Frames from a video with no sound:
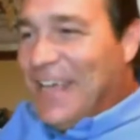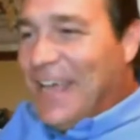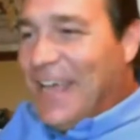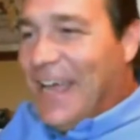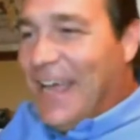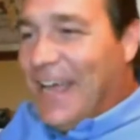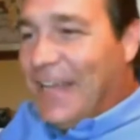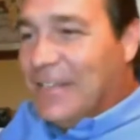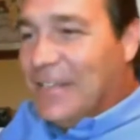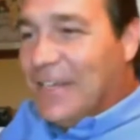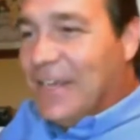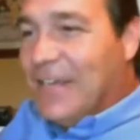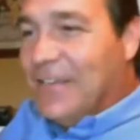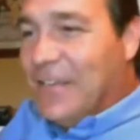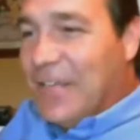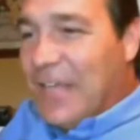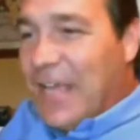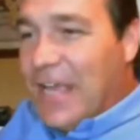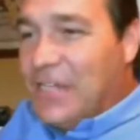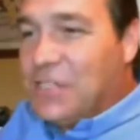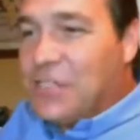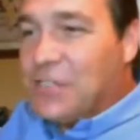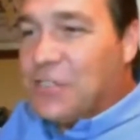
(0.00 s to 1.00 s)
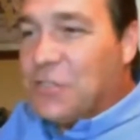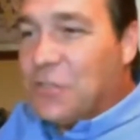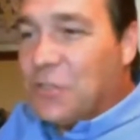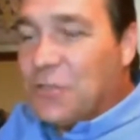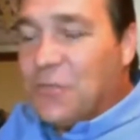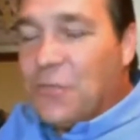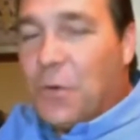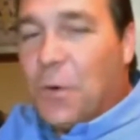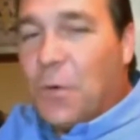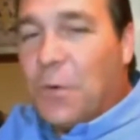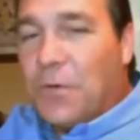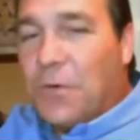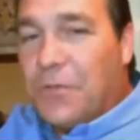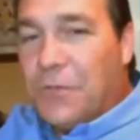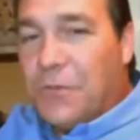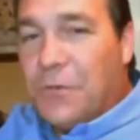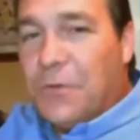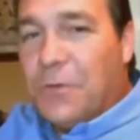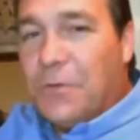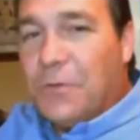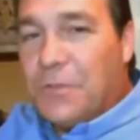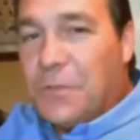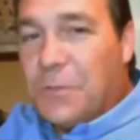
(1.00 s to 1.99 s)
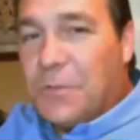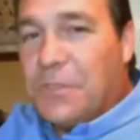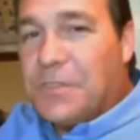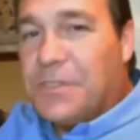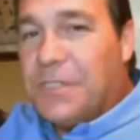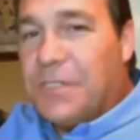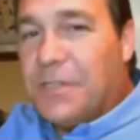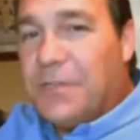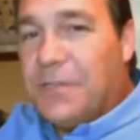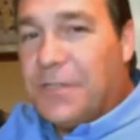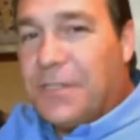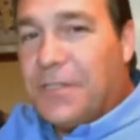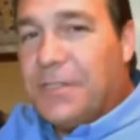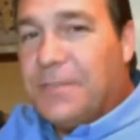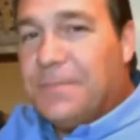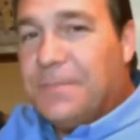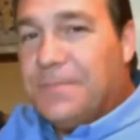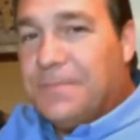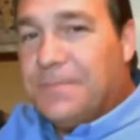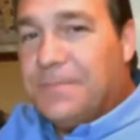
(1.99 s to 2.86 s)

and the agents look forward to receiving it.